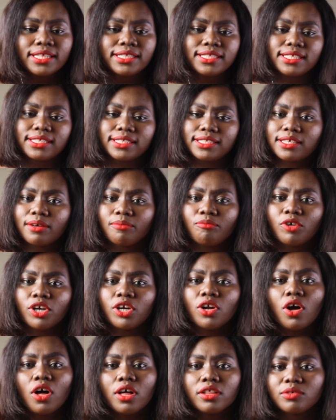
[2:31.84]
to
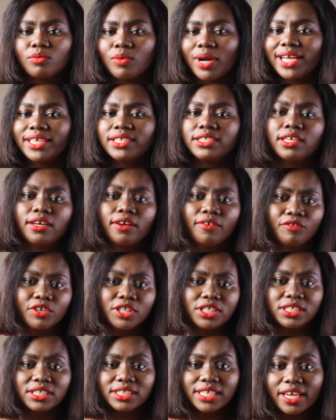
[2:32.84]
someone. Otherwise, for
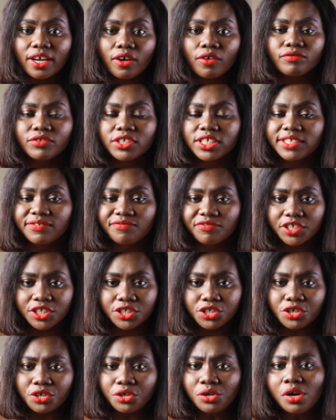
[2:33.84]
the sake of this
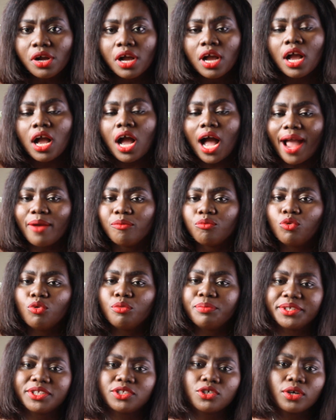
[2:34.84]
video, I
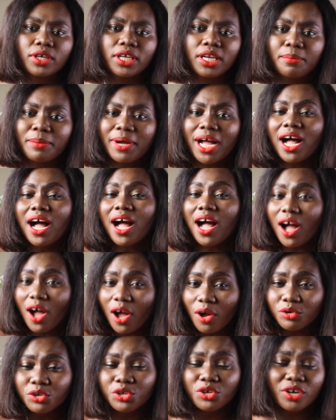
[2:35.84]
will be talking about
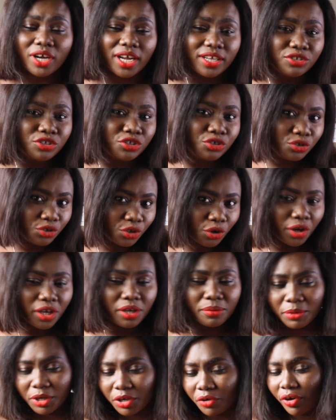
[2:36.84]
how you can do your
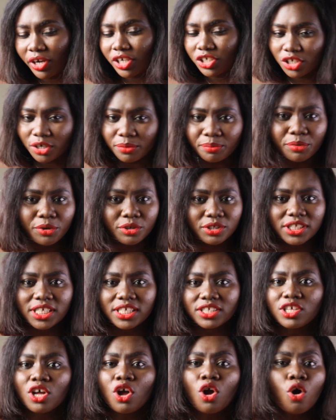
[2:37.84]
immigration
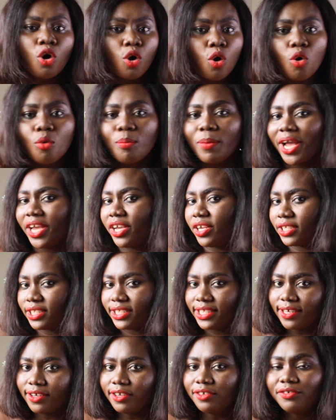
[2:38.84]
process all by
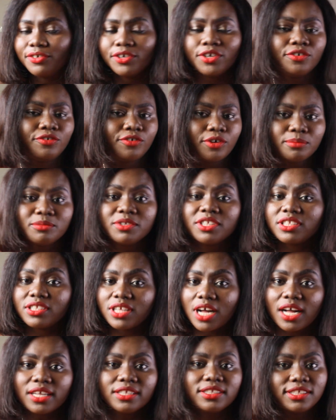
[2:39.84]
yourself from
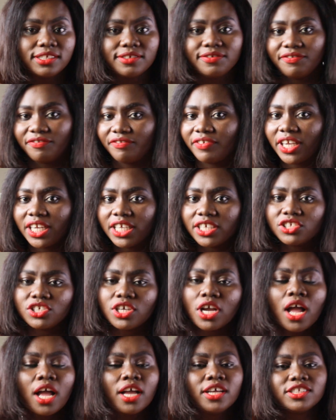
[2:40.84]
start to finish.
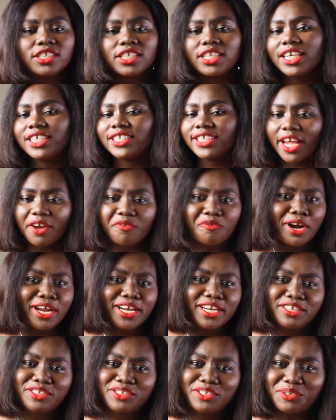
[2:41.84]
So let's get
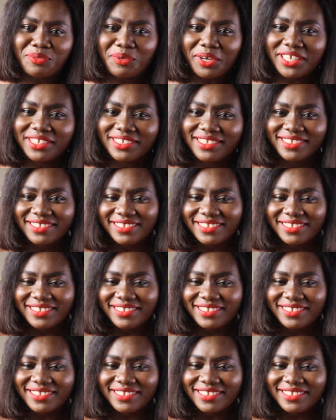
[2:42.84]
right into it.